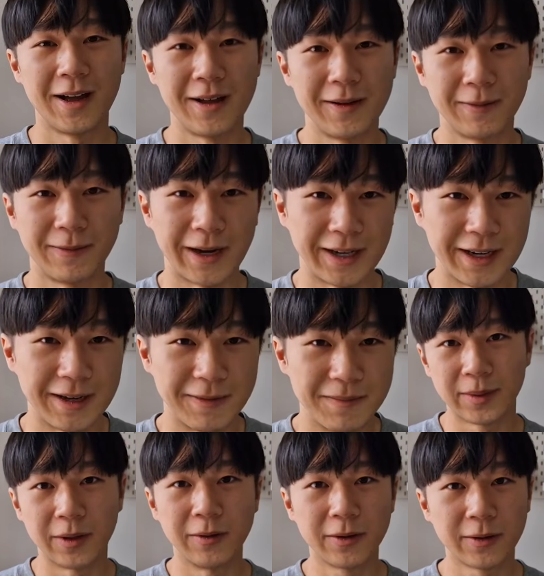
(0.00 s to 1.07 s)
right now.
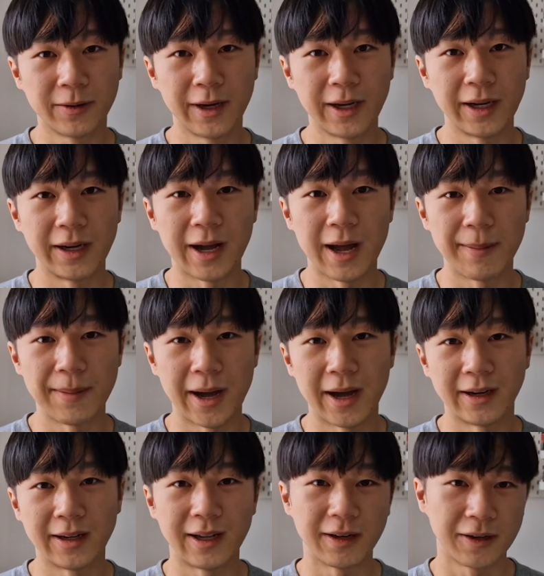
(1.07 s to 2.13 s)
Procreate and
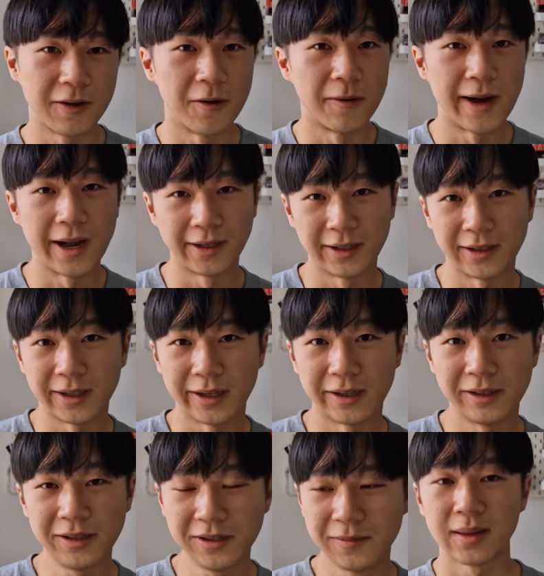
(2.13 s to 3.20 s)
iPad go hand in
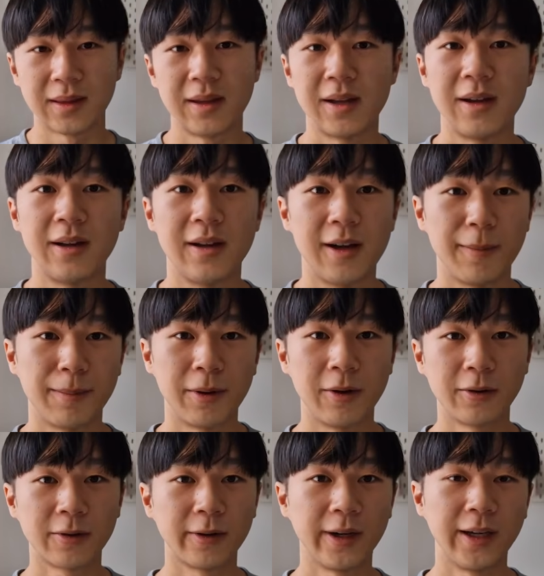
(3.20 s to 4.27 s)
hand. The
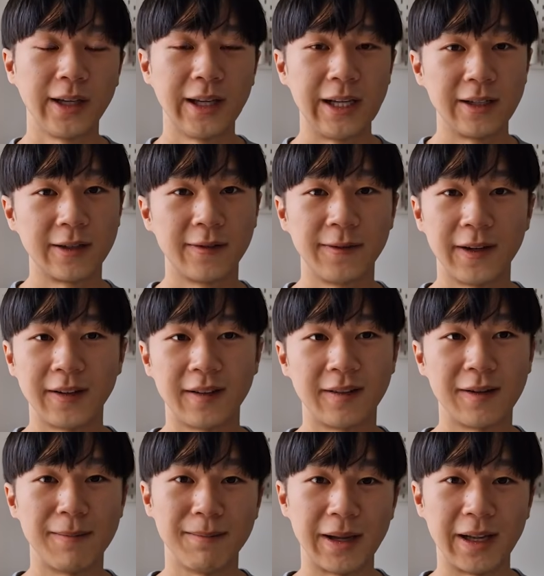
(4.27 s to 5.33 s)
Procreate interface is
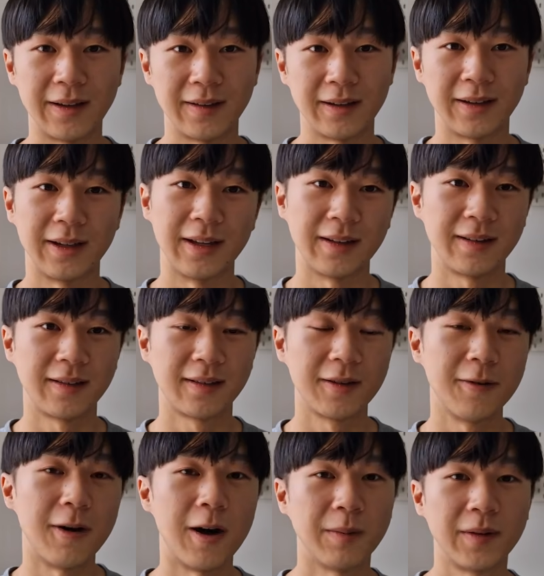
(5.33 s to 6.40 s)
amazing. It's
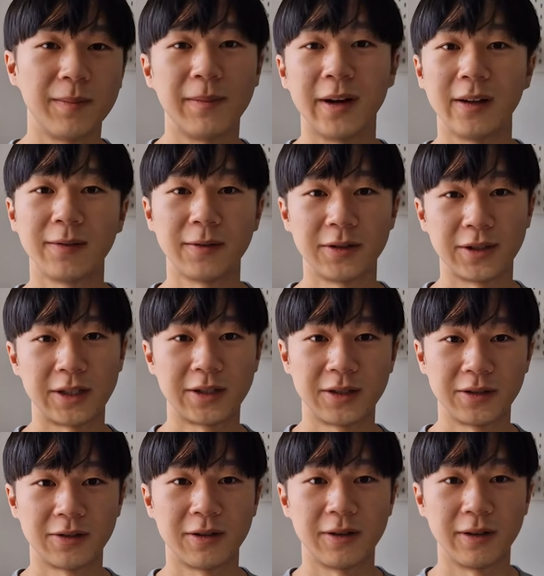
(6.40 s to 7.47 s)
so optimized for gesture
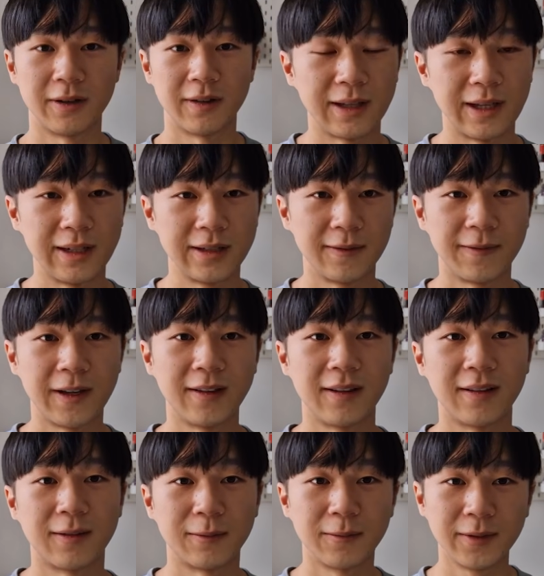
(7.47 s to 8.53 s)
drawings. The interface
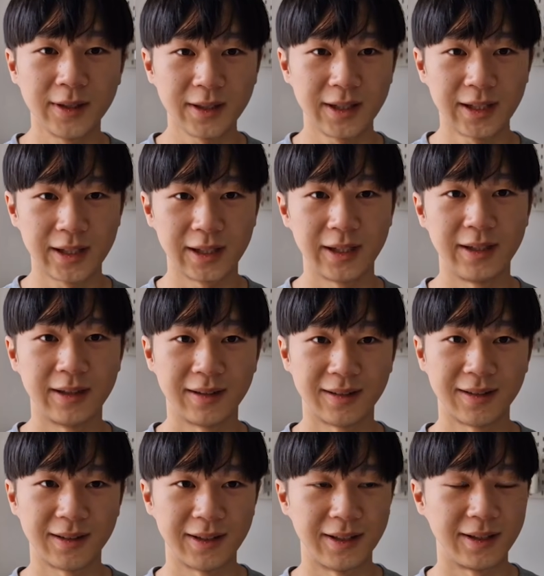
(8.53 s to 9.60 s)
is really clean and
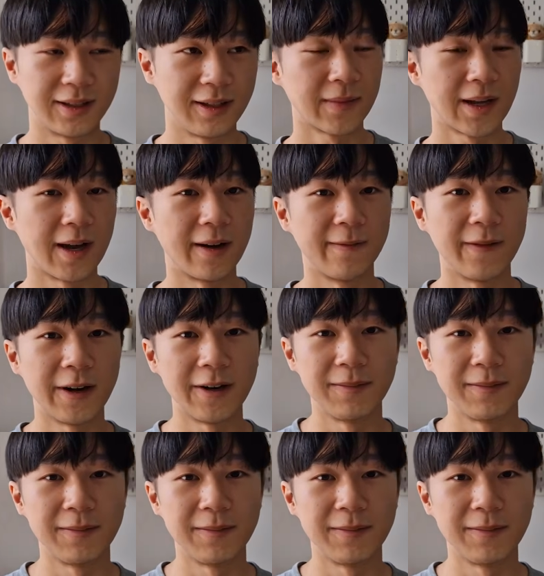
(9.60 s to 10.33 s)
sleek and very